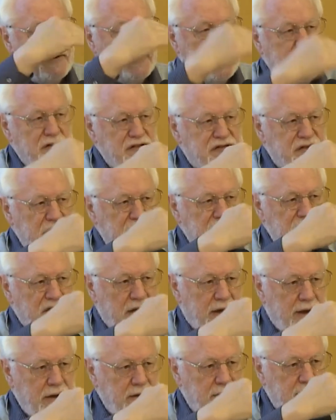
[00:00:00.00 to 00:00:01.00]
here's a
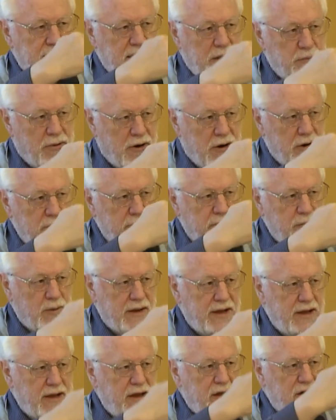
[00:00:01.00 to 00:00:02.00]
design to get part of the
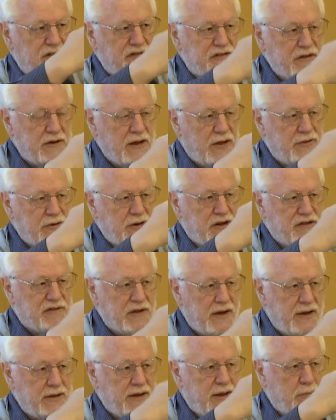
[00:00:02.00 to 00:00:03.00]
way, here's another
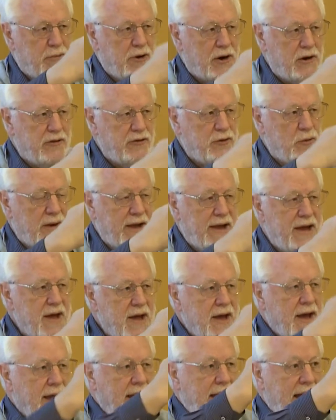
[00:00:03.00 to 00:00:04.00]
design to get part of the way.
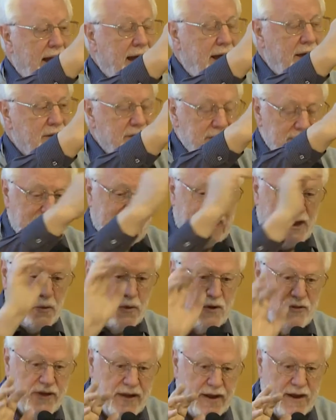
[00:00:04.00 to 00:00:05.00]
Now
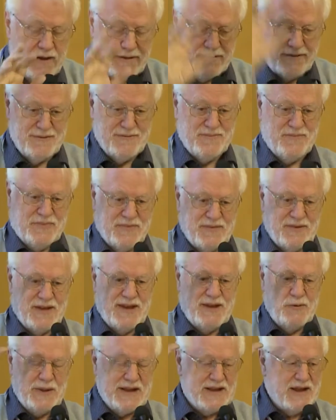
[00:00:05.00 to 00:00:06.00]
we're there.
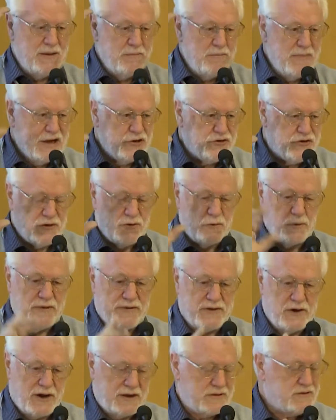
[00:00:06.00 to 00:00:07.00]
Okay, we can measure
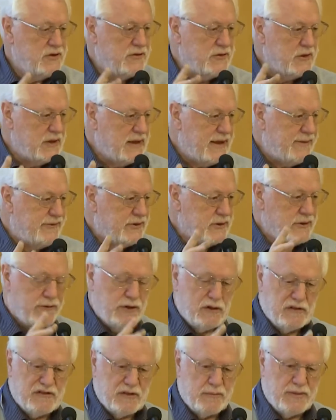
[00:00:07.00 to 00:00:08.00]
we've got to the level of
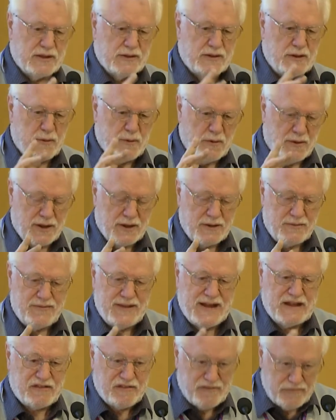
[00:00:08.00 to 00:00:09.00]
usability we want.
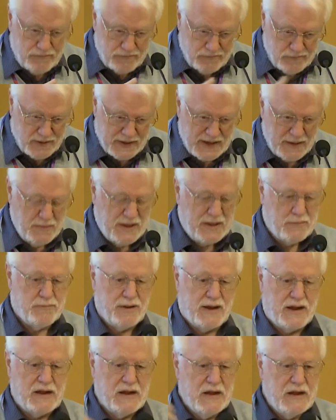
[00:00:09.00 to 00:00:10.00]
That's what I mean
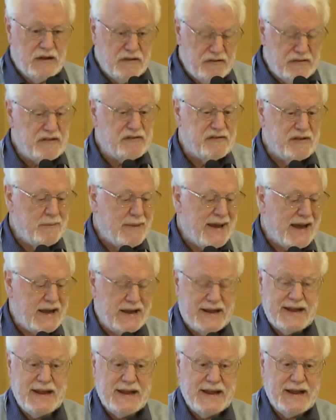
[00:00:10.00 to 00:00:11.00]
by
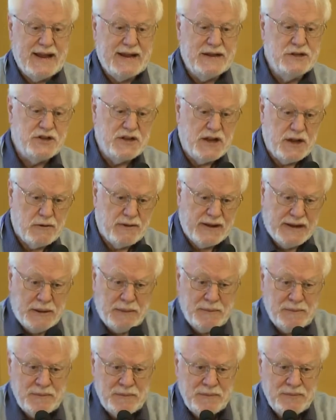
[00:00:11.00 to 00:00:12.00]
systematic engineering.
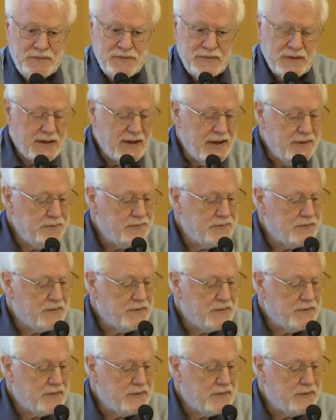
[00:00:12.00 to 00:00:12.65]
Okay.